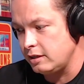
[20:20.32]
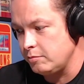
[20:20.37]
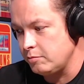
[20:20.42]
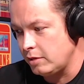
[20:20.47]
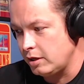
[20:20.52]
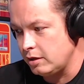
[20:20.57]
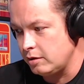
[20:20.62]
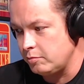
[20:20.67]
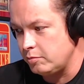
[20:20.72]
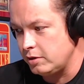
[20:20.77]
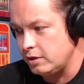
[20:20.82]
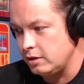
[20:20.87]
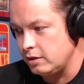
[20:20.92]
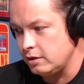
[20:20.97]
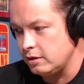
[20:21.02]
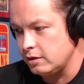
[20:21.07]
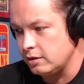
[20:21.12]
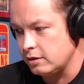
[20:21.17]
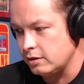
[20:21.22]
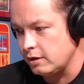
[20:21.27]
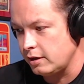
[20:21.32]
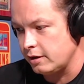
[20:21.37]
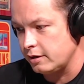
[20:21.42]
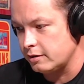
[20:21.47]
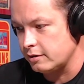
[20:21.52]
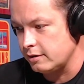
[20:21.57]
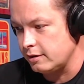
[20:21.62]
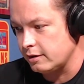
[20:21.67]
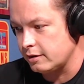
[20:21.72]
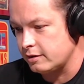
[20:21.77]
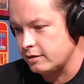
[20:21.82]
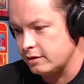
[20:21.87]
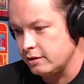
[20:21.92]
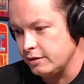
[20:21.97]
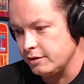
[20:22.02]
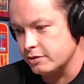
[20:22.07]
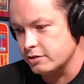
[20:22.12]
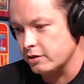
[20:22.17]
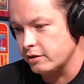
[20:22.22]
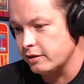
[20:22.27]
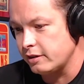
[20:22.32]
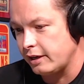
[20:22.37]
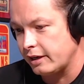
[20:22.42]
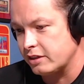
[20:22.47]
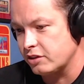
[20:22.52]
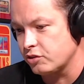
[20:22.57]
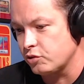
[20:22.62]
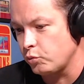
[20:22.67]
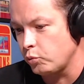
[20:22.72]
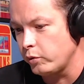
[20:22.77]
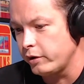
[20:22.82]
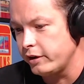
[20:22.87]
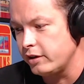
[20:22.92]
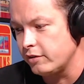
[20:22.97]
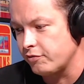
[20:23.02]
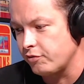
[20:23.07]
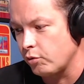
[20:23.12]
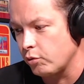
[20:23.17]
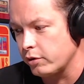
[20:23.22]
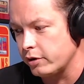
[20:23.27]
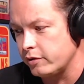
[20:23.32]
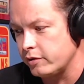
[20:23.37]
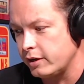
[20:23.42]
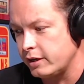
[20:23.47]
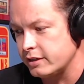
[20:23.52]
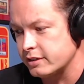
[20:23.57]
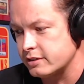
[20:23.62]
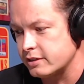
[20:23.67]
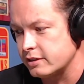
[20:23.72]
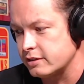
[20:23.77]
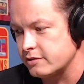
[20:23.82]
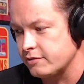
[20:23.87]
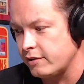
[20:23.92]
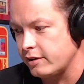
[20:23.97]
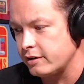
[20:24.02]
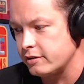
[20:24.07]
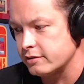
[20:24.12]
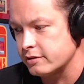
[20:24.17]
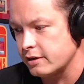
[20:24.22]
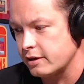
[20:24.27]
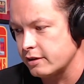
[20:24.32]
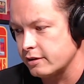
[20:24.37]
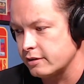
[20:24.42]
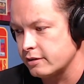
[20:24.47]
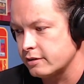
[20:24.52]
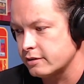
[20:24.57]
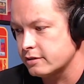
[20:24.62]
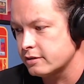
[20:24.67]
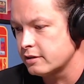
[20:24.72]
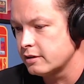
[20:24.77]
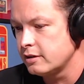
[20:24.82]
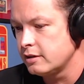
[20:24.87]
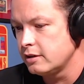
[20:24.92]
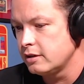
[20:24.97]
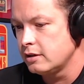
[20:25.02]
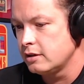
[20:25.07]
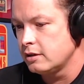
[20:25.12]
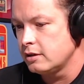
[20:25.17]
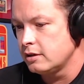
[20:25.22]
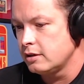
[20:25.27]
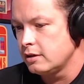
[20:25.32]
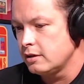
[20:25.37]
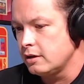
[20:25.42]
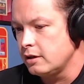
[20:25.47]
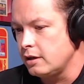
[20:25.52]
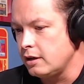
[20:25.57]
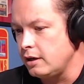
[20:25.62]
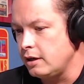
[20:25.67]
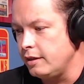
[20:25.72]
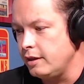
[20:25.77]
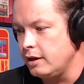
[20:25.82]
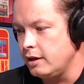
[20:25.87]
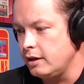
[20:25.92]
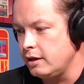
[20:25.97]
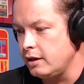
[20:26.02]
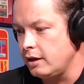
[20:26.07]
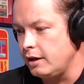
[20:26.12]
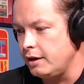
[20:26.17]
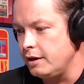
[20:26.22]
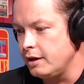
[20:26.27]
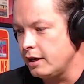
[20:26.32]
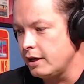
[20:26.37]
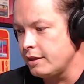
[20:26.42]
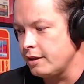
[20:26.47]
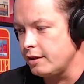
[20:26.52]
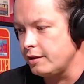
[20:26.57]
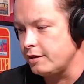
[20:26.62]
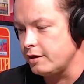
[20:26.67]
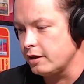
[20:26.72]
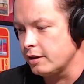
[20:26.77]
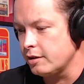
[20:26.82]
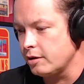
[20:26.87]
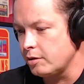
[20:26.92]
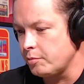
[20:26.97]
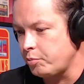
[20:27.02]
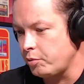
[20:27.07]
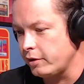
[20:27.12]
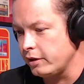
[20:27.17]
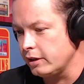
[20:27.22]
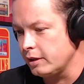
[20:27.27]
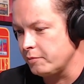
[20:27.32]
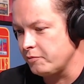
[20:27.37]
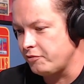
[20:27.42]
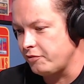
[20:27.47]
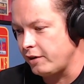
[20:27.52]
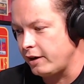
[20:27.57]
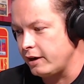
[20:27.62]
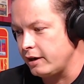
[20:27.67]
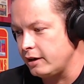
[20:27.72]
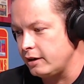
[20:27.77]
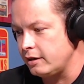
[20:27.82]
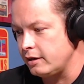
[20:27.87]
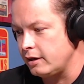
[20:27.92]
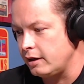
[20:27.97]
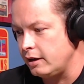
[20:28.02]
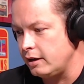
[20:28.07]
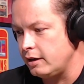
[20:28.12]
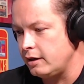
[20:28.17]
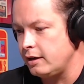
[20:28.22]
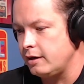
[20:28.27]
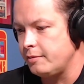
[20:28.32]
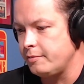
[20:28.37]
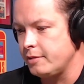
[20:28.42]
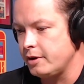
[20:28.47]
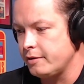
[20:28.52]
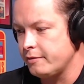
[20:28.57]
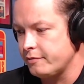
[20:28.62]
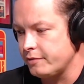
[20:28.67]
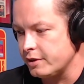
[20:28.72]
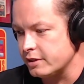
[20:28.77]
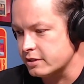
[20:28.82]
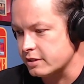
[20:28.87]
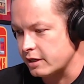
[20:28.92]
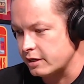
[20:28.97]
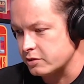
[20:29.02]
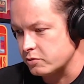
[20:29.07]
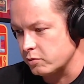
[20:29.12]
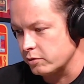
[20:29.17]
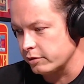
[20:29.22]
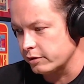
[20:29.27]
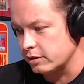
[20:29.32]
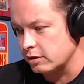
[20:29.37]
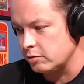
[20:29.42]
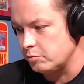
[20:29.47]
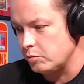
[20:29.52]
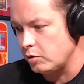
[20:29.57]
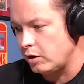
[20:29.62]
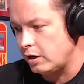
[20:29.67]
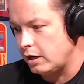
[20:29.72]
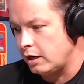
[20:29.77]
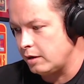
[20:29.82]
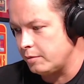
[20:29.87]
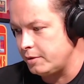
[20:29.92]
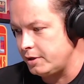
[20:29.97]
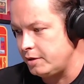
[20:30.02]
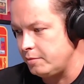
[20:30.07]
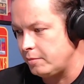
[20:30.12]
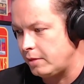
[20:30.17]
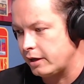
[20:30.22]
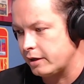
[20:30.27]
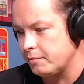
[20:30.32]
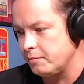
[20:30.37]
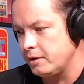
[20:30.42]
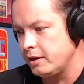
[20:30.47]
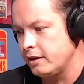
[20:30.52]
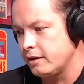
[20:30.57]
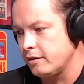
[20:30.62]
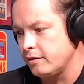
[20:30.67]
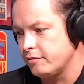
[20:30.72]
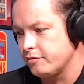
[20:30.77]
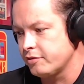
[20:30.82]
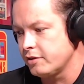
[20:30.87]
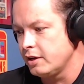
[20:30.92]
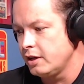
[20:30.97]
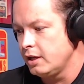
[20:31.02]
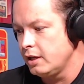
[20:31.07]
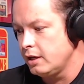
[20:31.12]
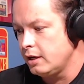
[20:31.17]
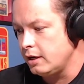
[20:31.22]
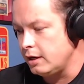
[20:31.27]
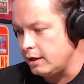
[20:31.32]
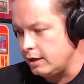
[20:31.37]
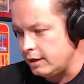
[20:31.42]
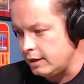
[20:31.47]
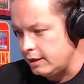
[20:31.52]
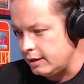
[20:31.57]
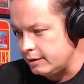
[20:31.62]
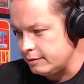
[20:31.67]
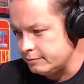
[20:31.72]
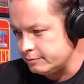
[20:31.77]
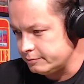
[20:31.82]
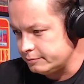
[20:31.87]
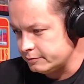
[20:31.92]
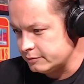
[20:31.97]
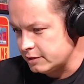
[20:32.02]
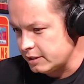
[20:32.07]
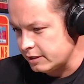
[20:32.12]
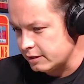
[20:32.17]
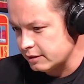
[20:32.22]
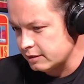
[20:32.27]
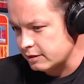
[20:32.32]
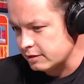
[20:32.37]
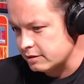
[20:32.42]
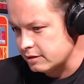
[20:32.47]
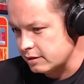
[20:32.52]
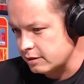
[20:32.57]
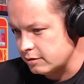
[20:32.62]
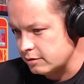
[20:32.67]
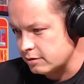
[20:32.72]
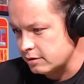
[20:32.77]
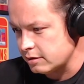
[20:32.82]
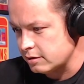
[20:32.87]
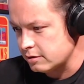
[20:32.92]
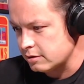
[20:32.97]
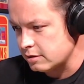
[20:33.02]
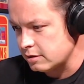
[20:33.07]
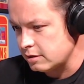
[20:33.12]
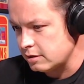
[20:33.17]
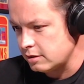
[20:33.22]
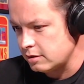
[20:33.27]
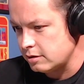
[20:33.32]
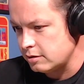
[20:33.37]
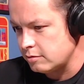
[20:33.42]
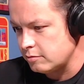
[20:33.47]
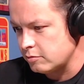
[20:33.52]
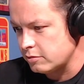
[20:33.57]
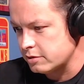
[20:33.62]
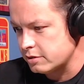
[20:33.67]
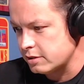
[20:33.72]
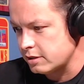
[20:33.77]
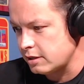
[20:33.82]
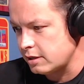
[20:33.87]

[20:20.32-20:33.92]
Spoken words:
may be, there's only like 3 or 4 United States fighters out of this. And then the other prelim fight, this guy's really good, Muhammad Magomedov. I think that's how you say his name. Where's it at?